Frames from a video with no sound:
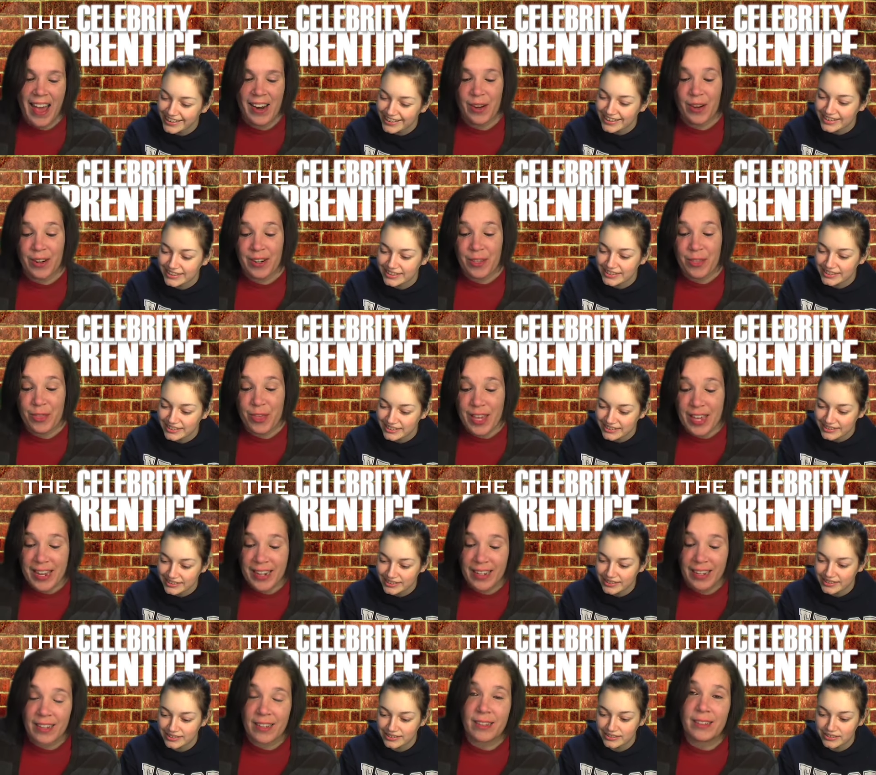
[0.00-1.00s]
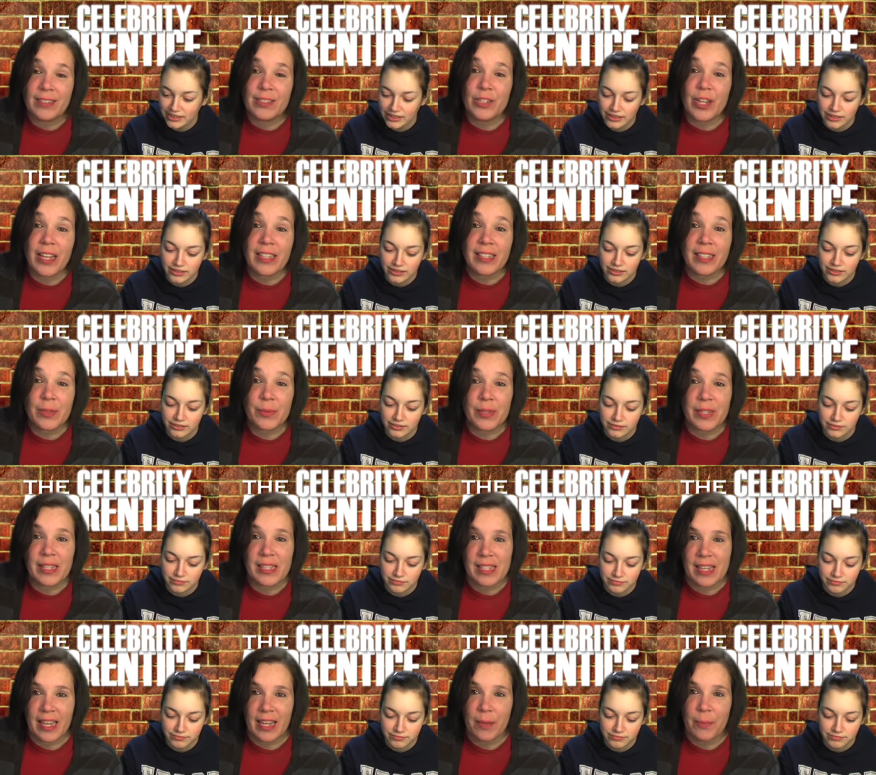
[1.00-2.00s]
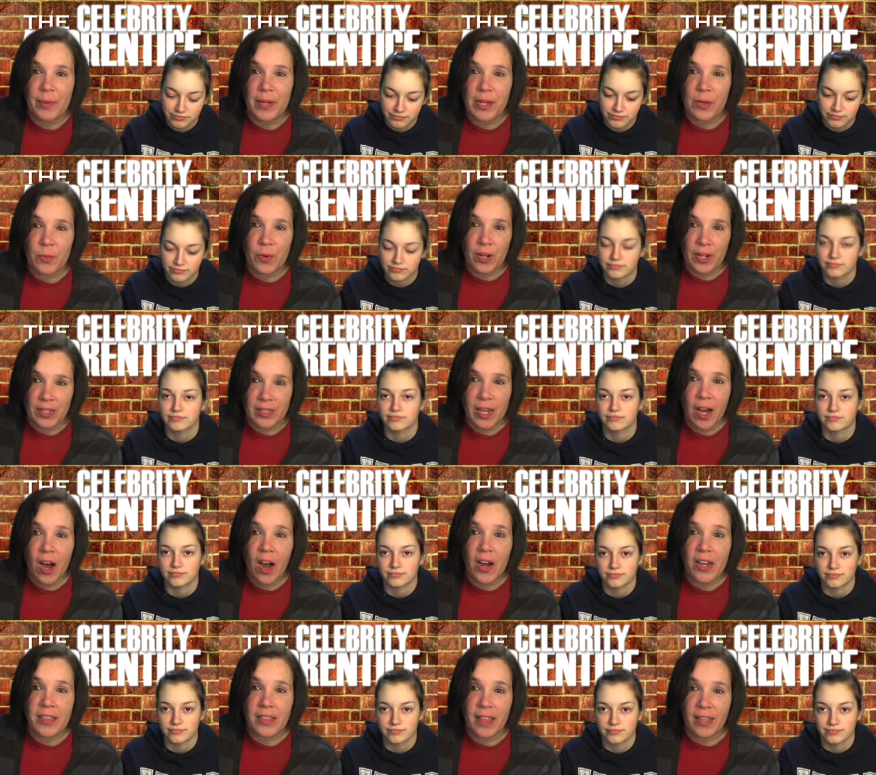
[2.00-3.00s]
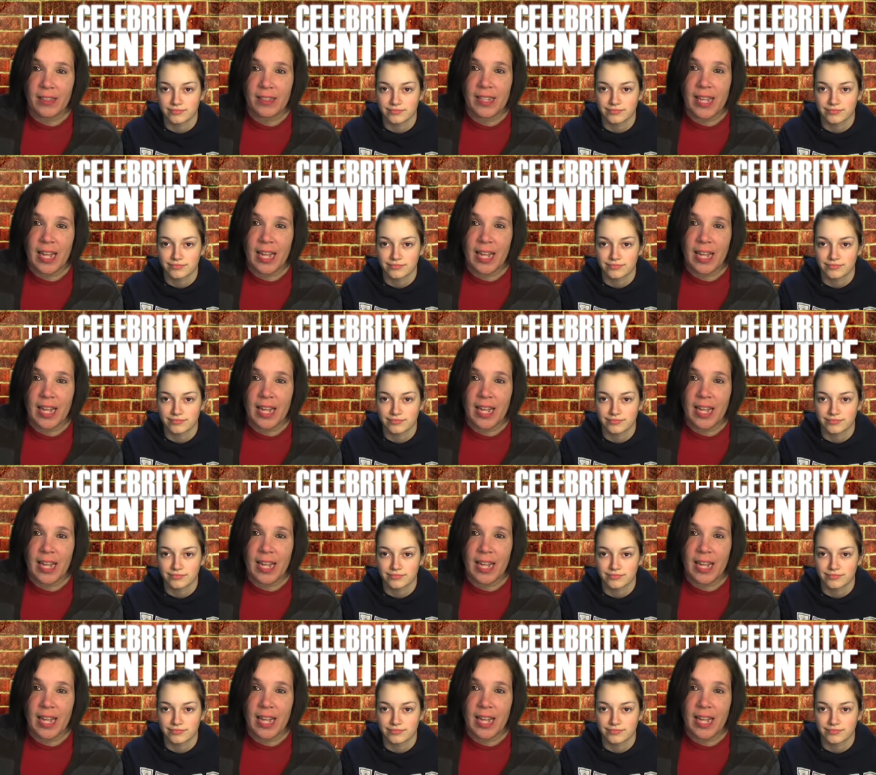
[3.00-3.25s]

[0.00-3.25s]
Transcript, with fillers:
Speaker 1: And on Athena, Jesse was sick, but he worked hard. Let's